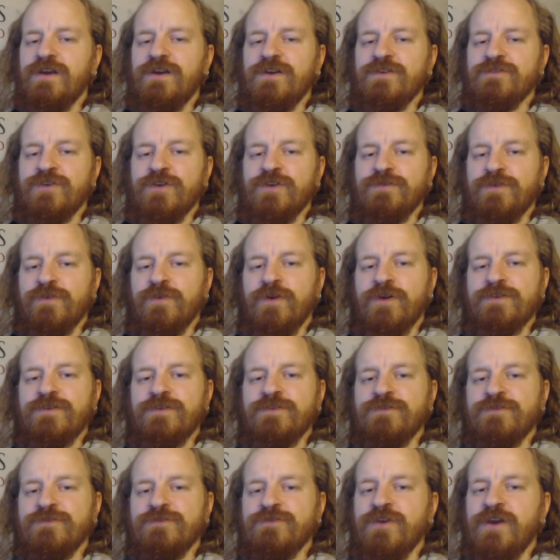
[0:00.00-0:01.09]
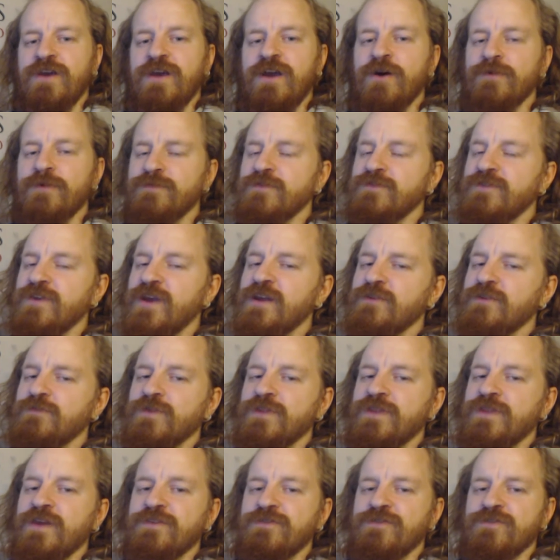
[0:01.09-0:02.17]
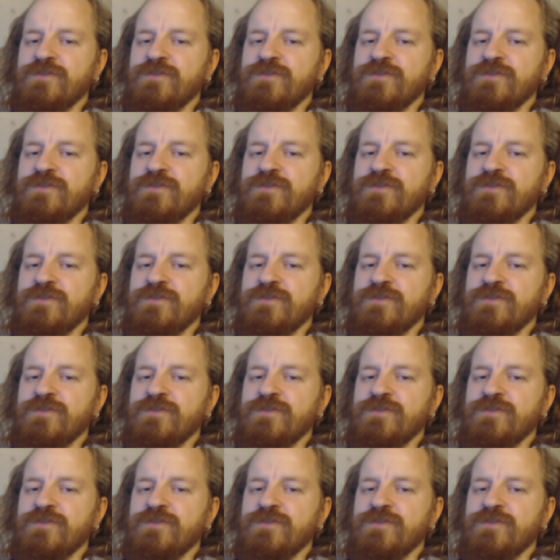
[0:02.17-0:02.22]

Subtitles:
so if you wanted to stay up to date with this,